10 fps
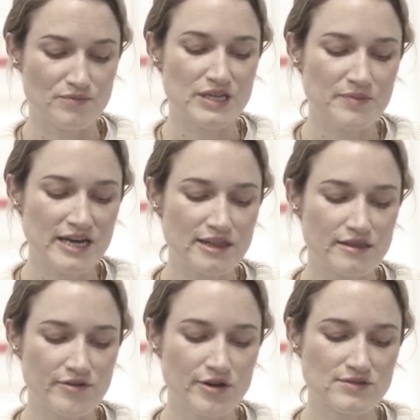but in my
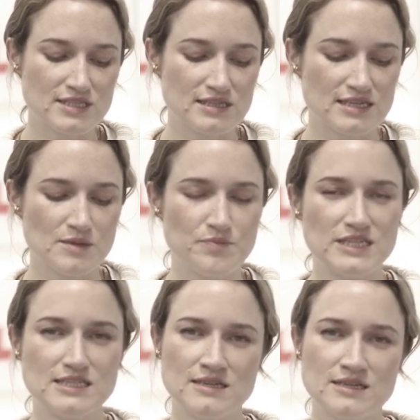throat there's a
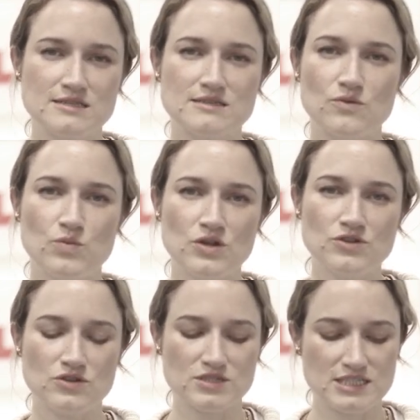bitterness that
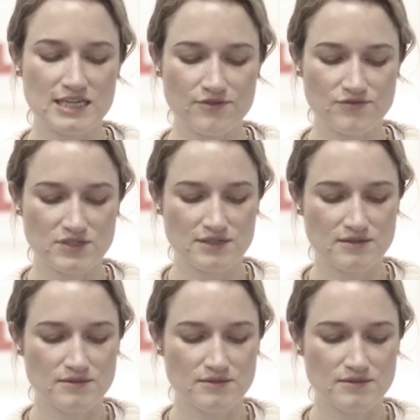will not shift.